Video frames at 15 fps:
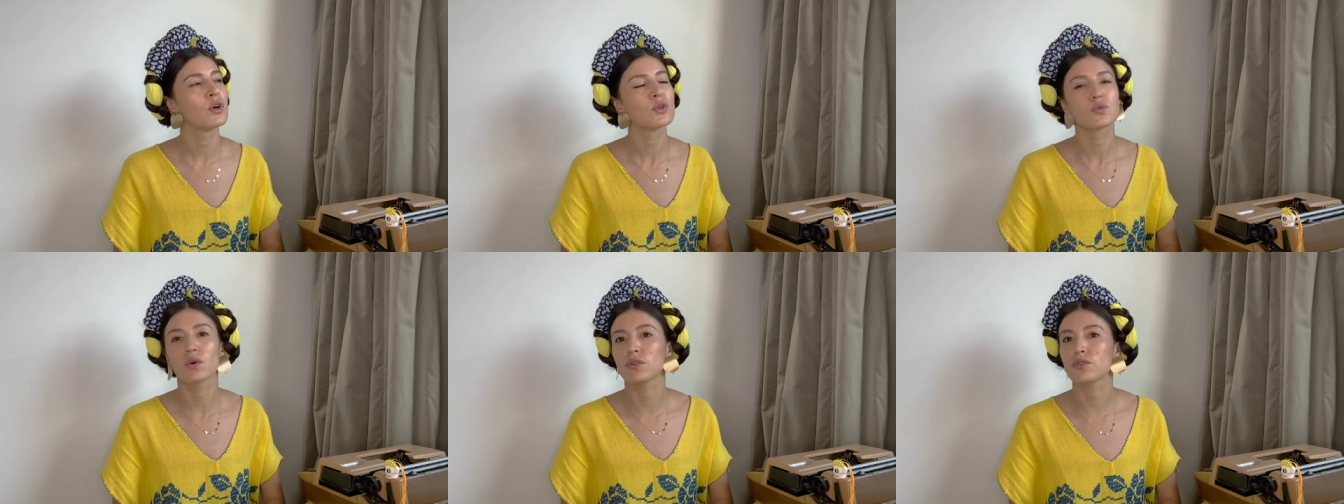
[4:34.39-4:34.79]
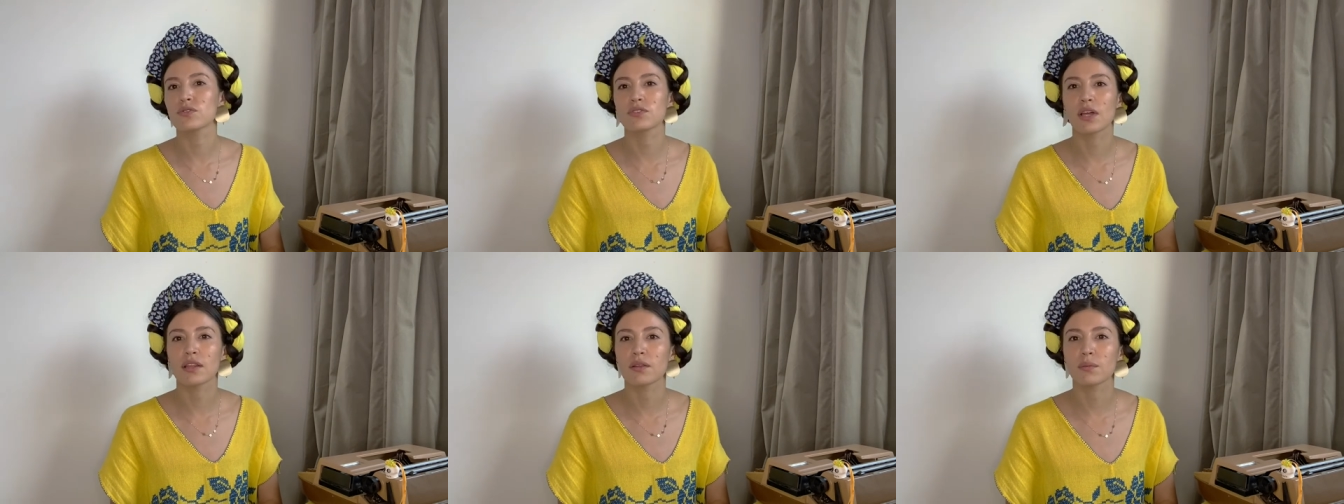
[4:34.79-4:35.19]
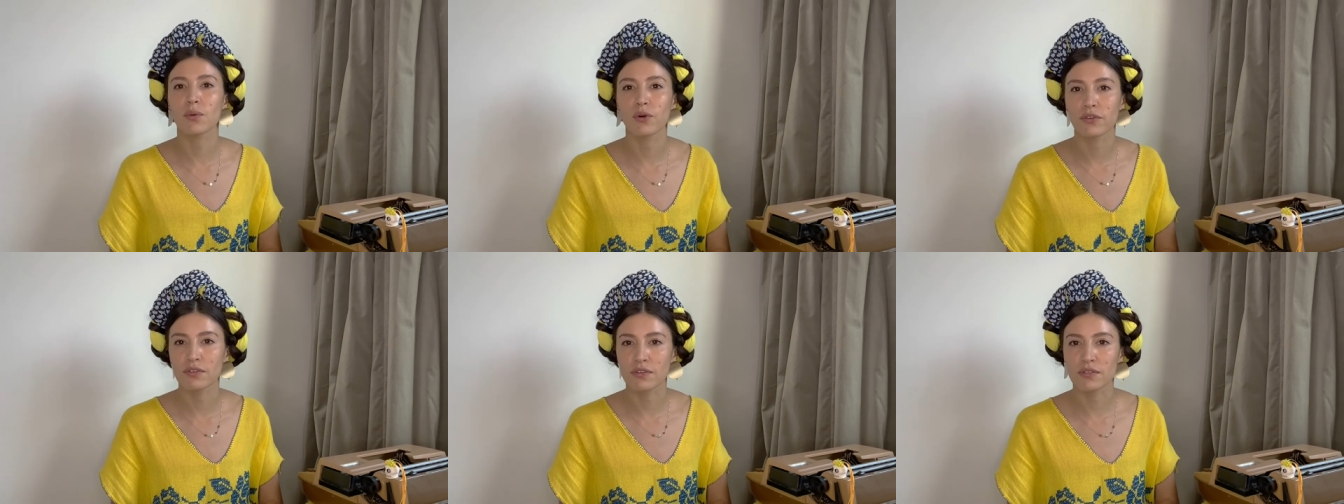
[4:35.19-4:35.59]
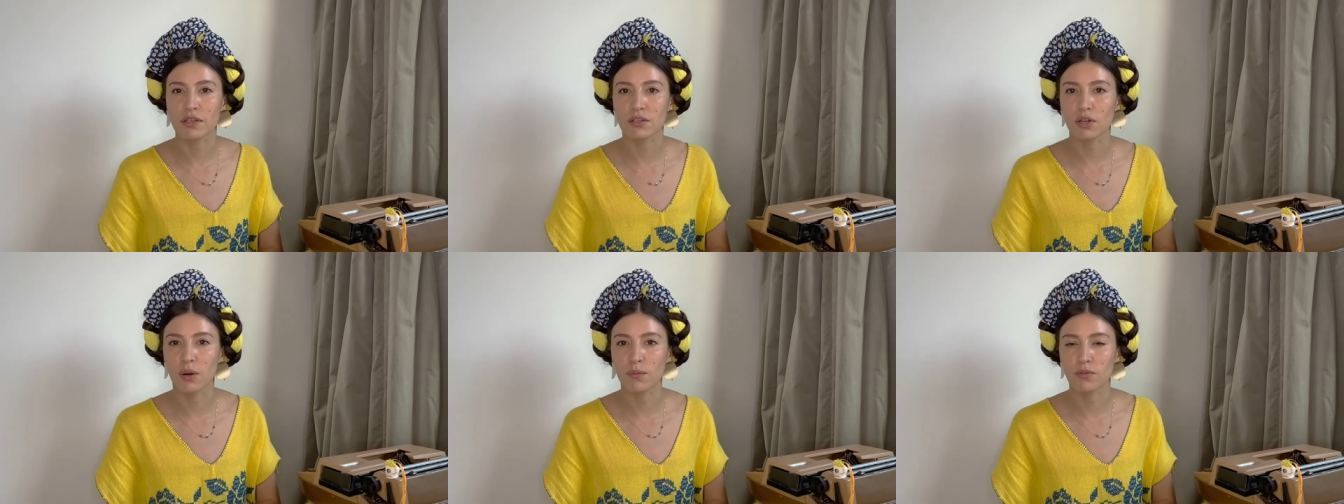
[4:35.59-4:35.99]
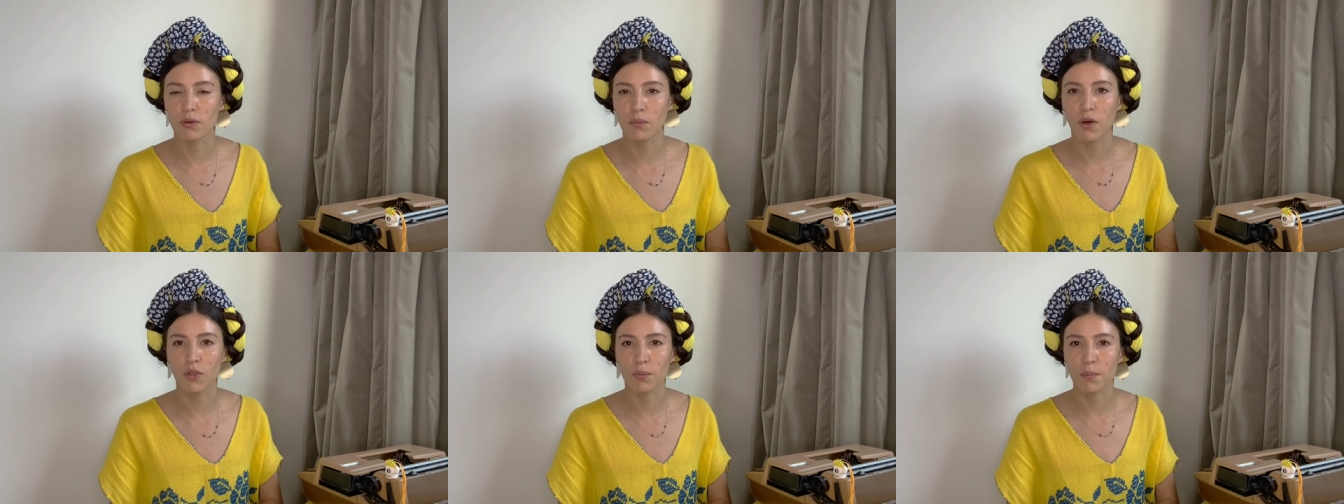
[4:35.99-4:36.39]
to understand the voices that come
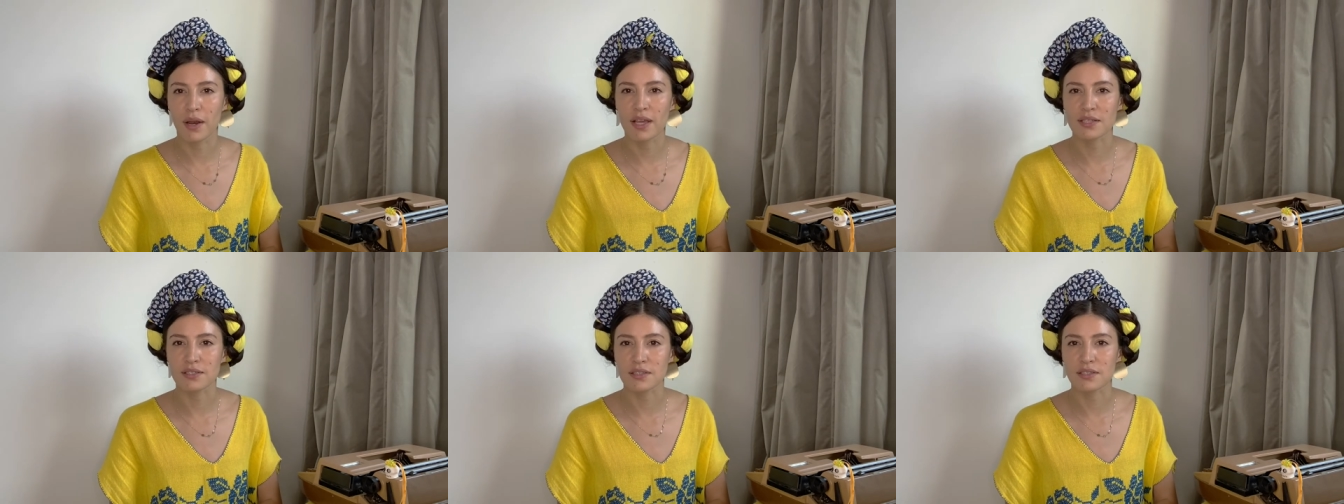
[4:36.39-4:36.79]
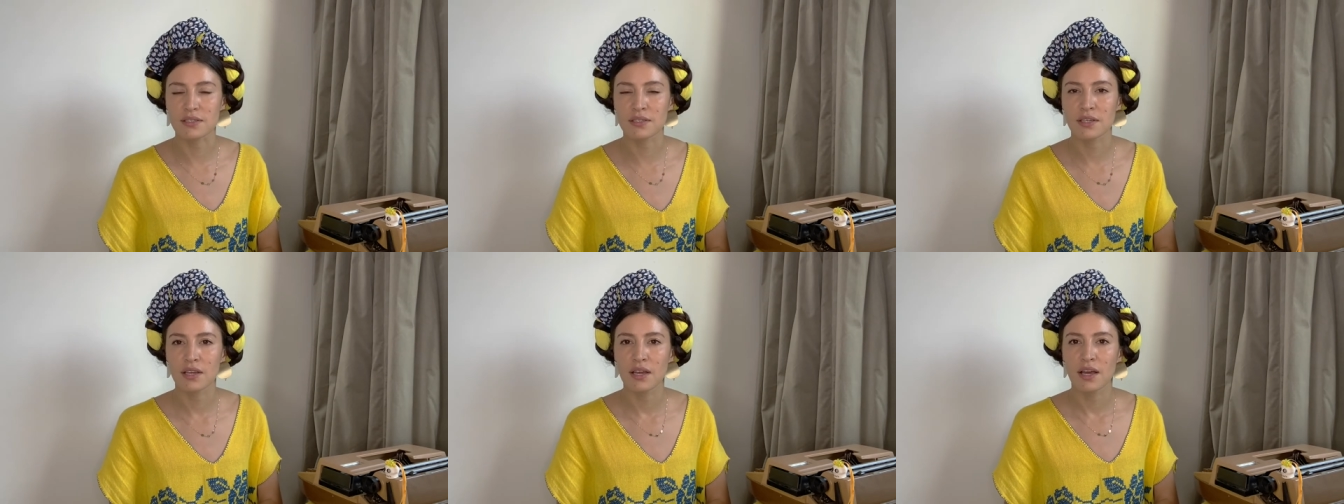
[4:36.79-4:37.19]
from other places